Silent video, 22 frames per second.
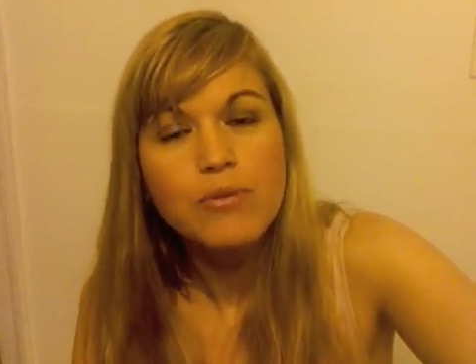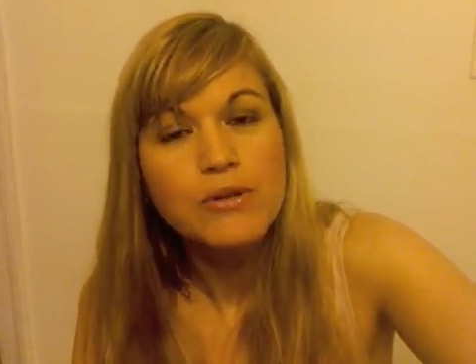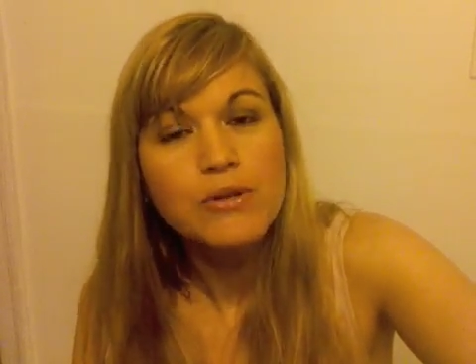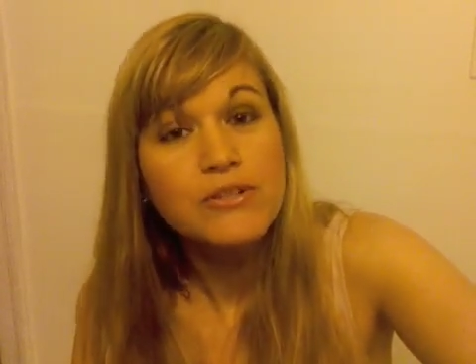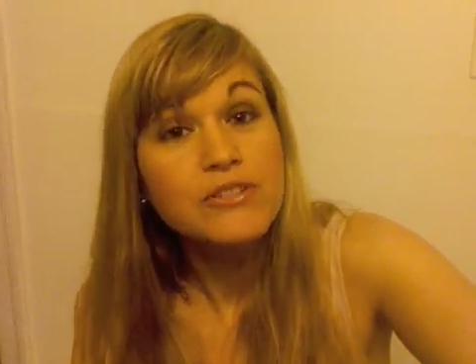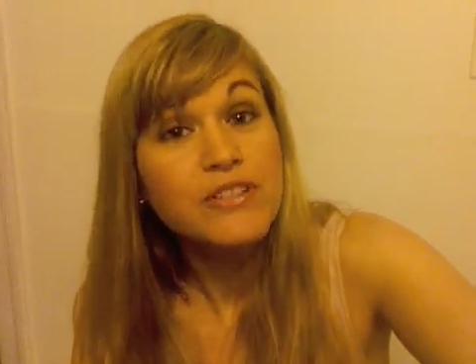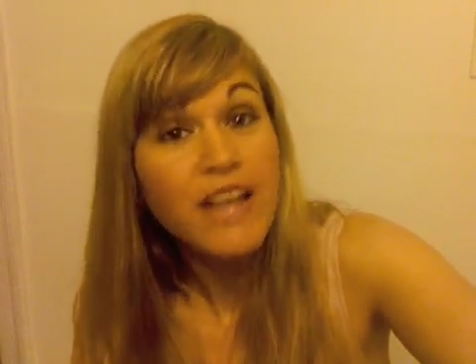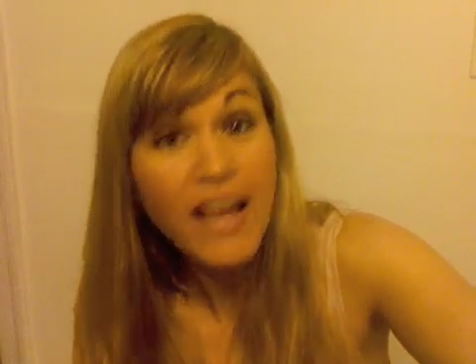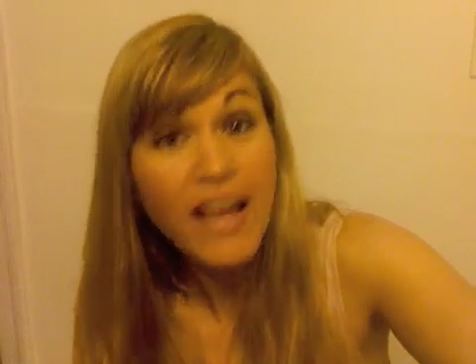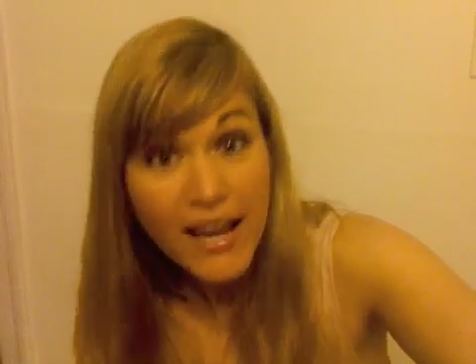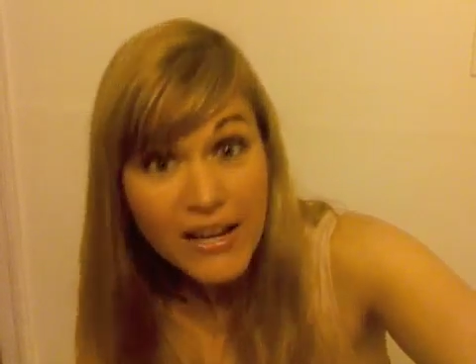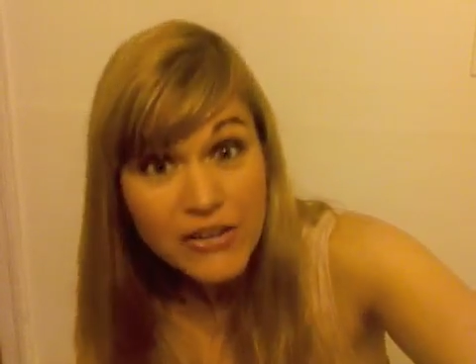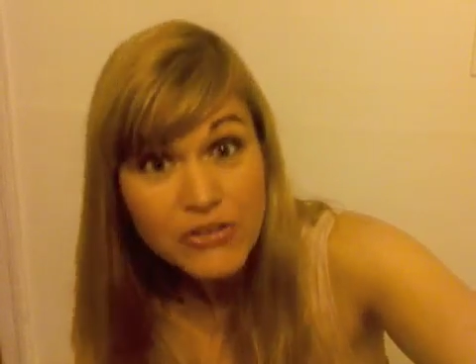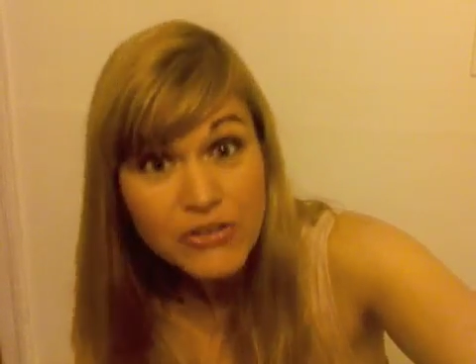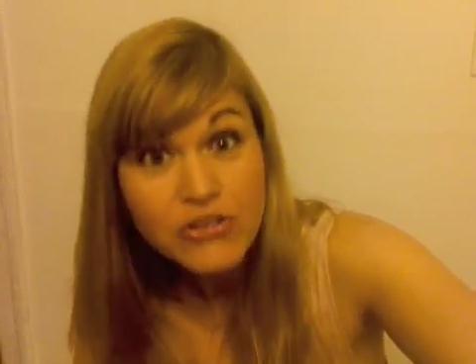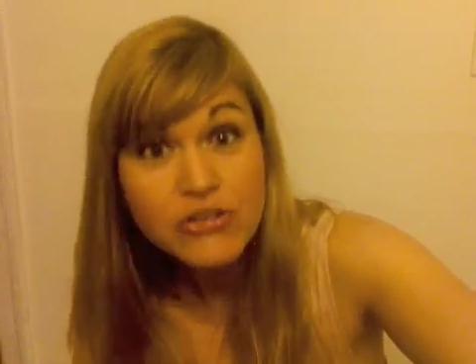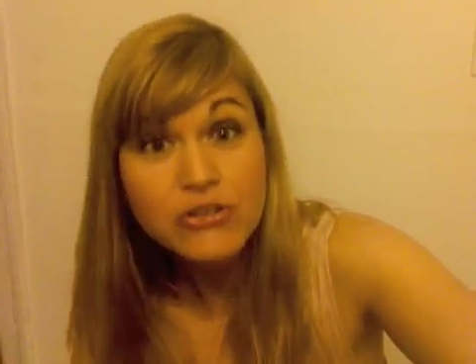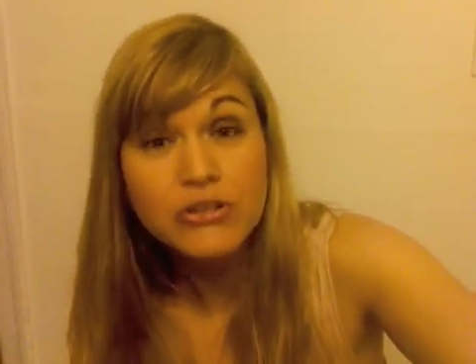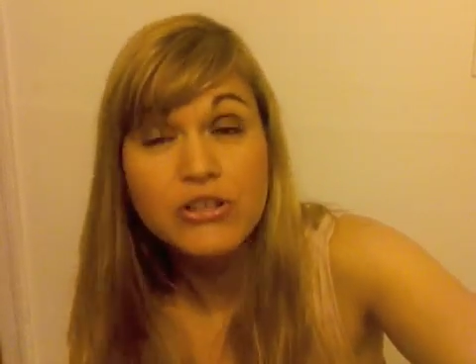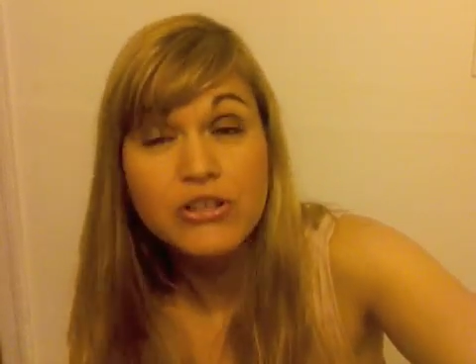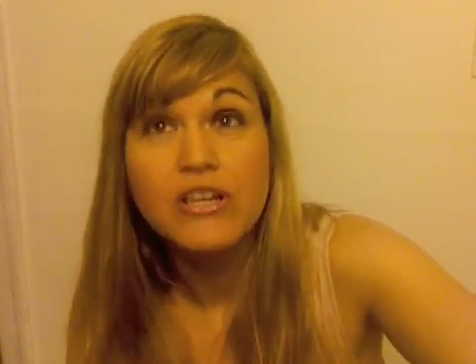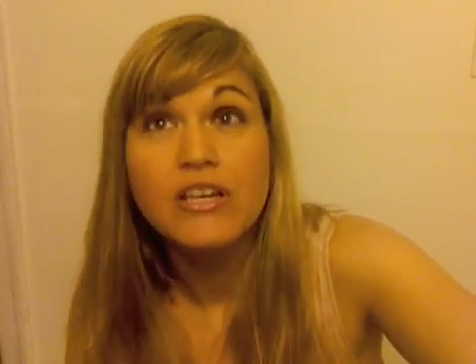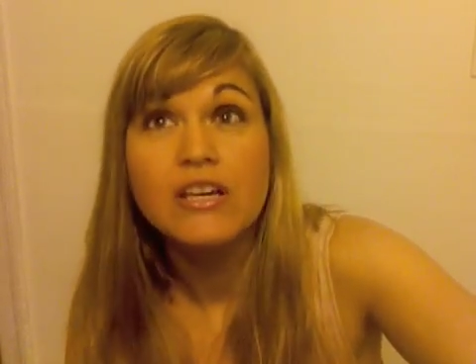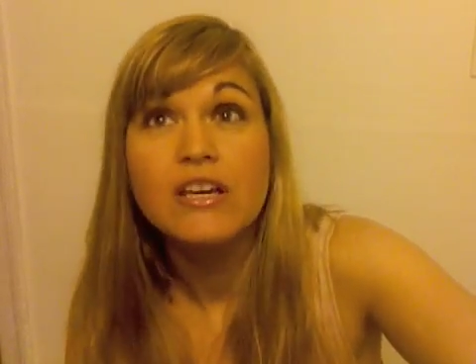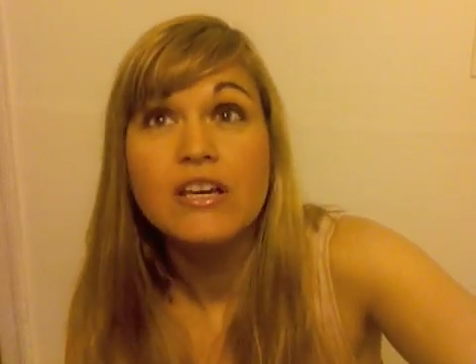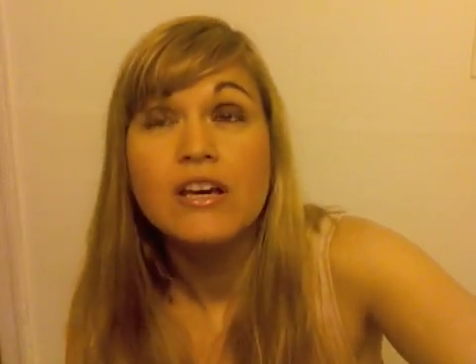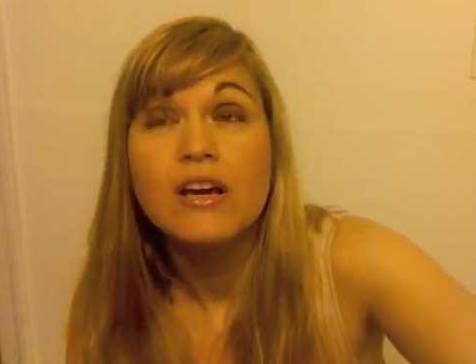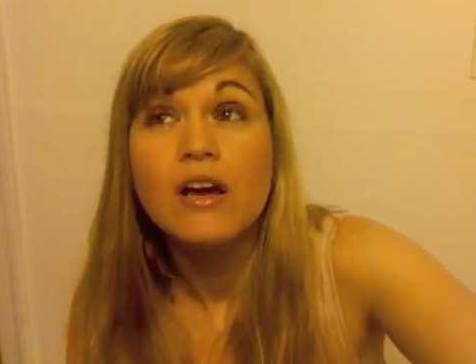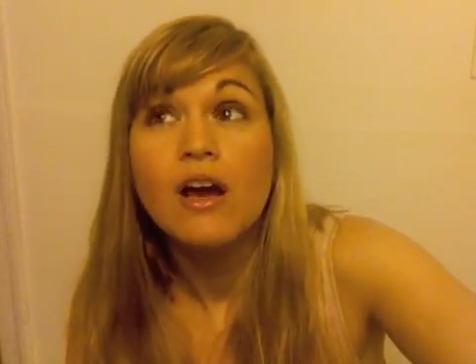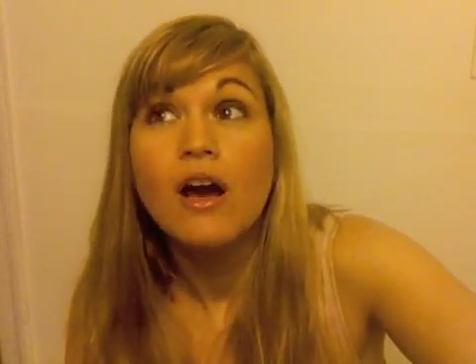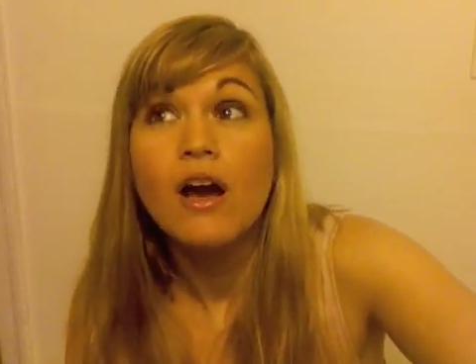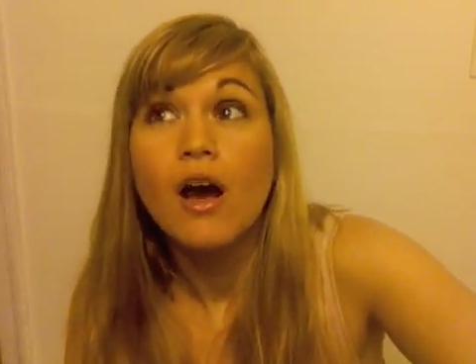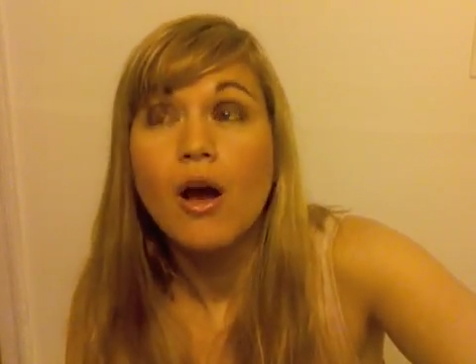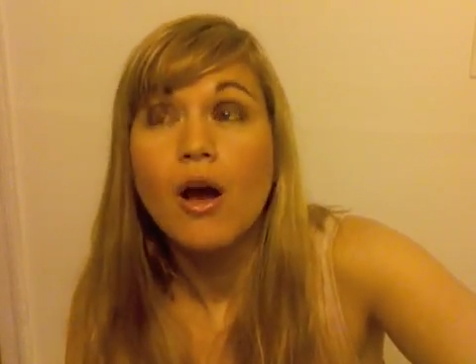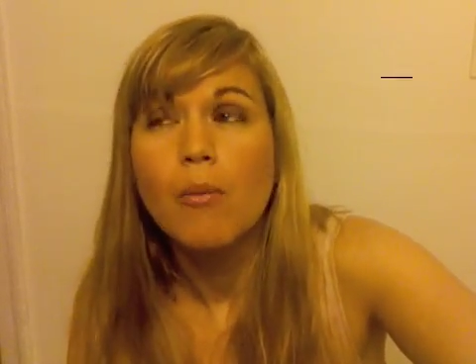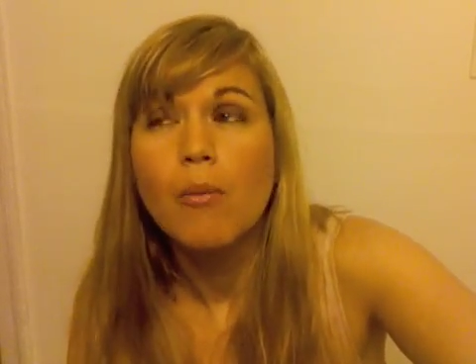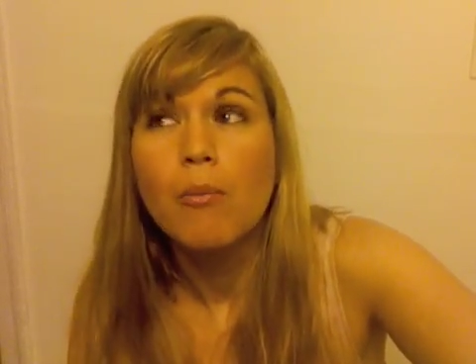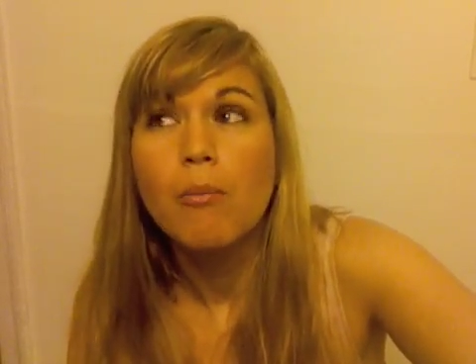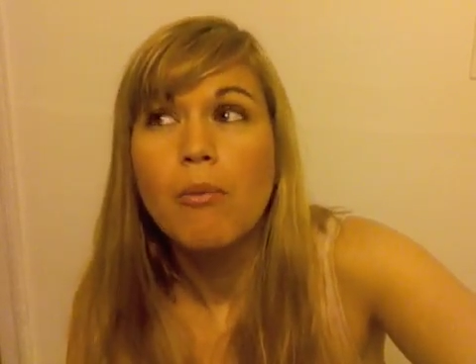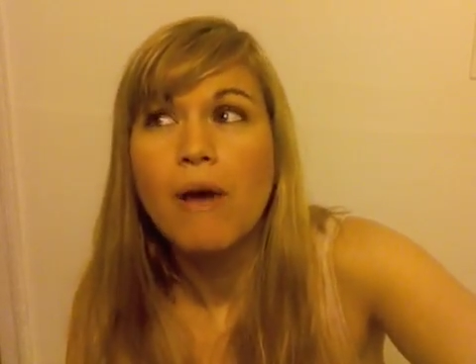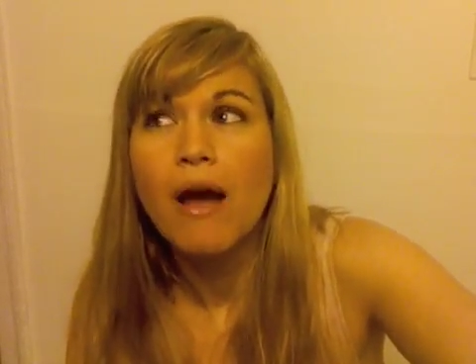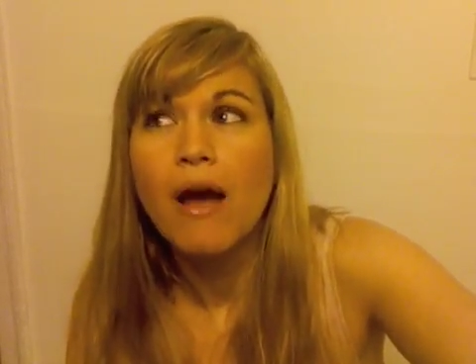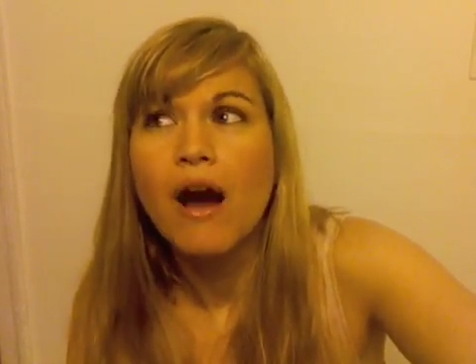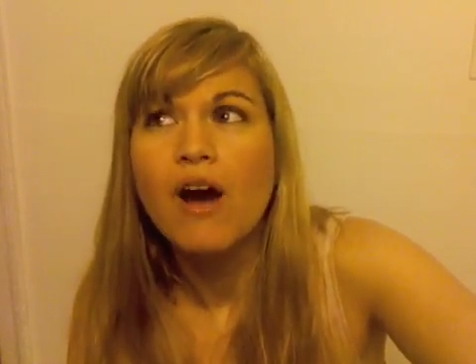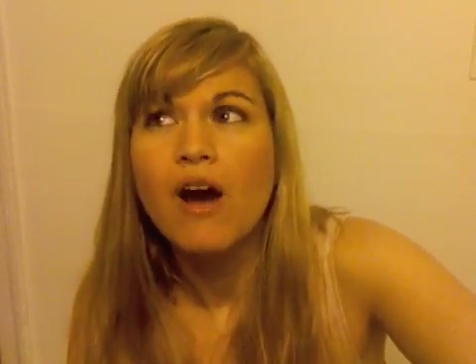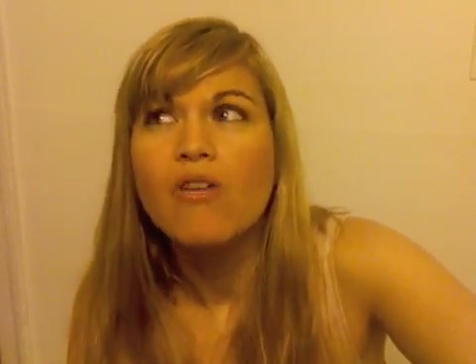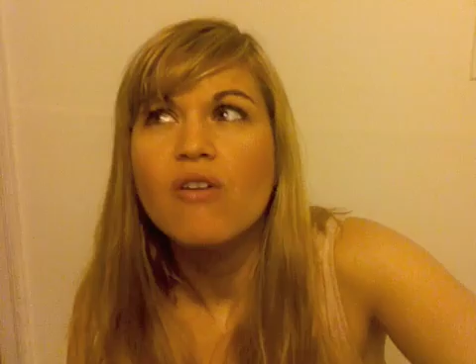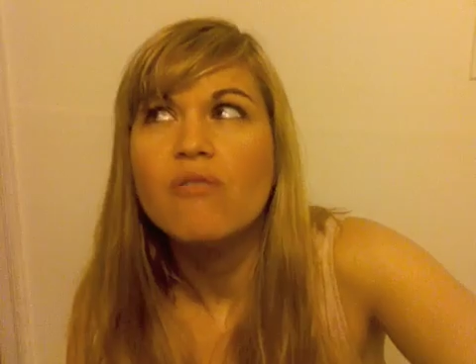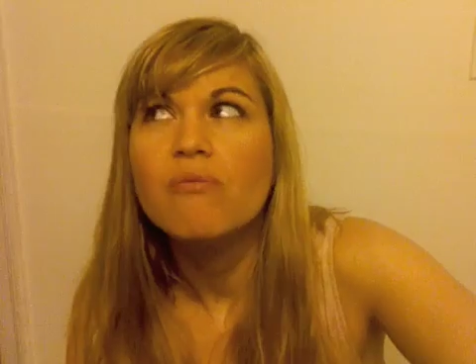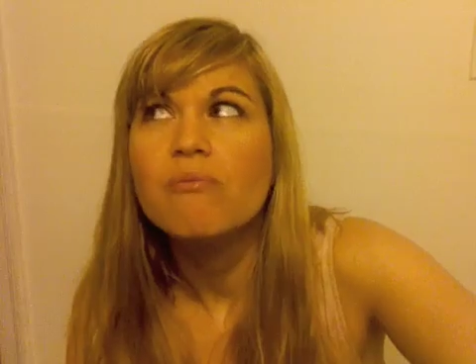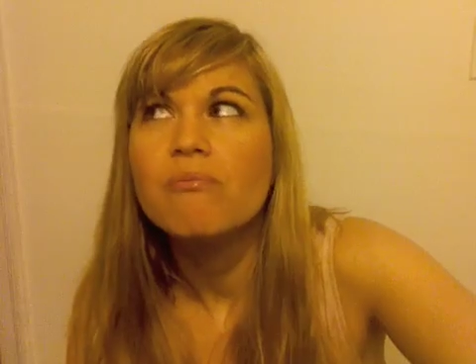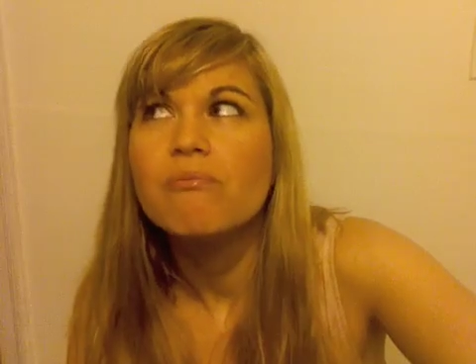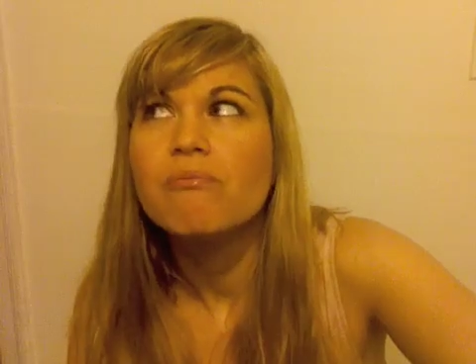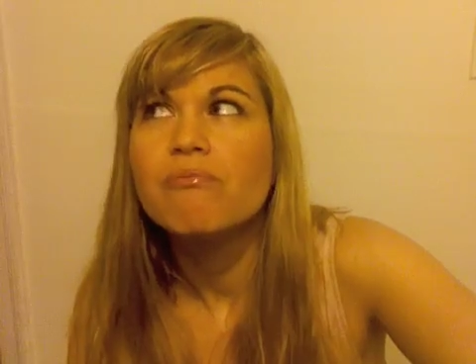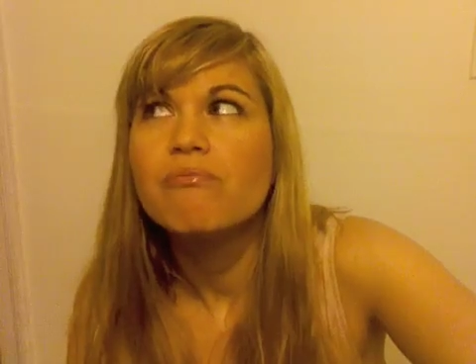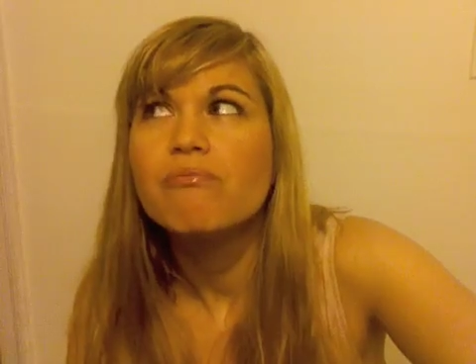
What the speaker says: potentially about